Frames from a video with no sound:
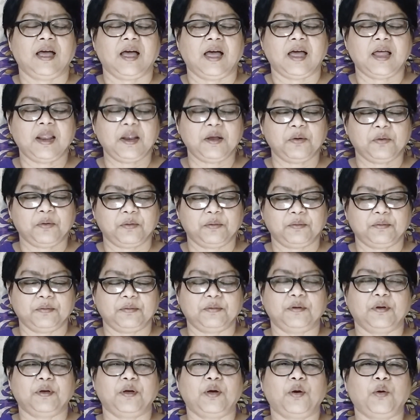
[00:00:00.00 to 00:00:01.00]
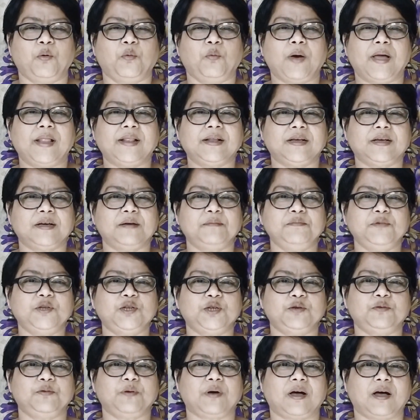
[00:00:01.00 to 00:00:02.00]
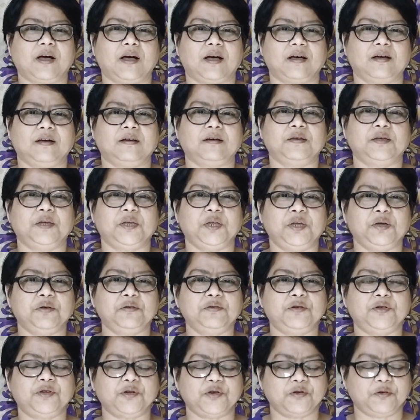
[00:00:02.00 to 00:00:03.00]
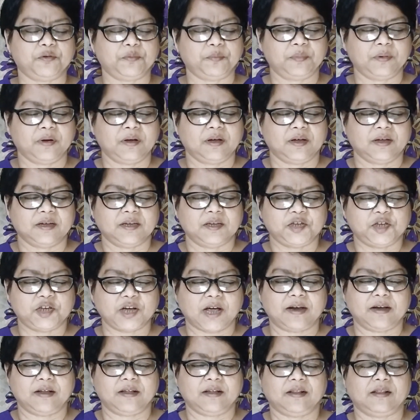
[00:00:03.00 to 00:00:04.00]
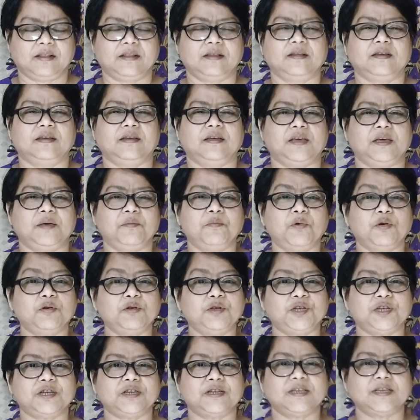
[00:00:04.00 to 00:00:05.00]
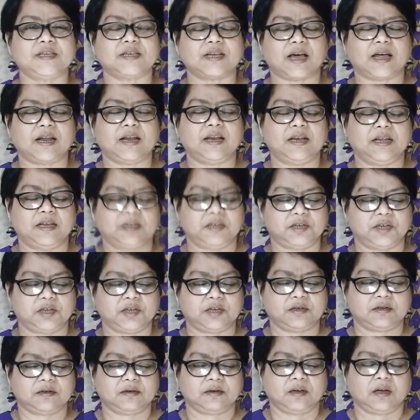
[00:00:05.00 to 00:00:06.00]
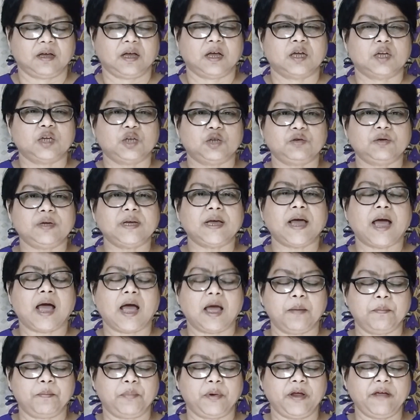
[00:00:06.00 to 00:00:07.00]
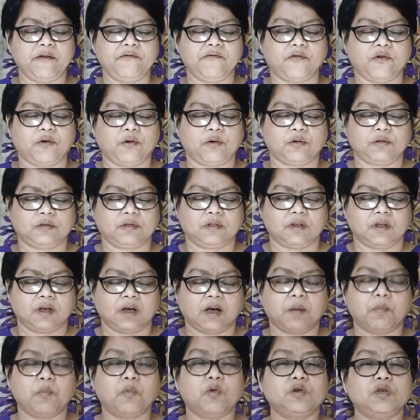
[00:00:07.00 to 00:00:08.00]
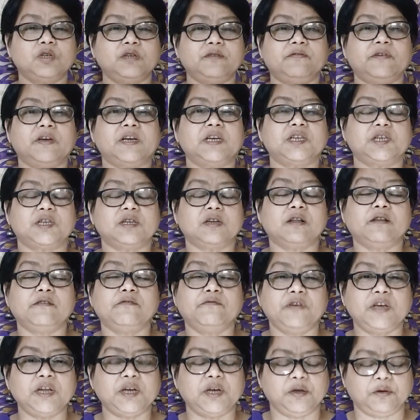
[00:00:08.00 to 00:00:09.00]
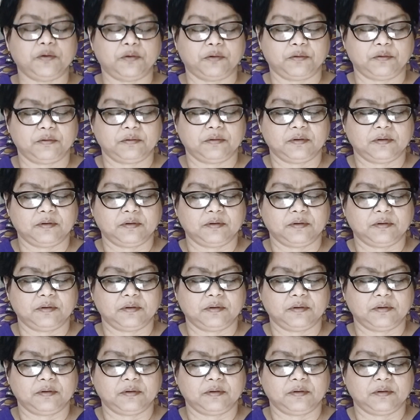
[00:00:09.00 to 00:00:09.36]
Hello, welcome to our YouTube channel Emotions Unleashed. Today I bring forth a motivational video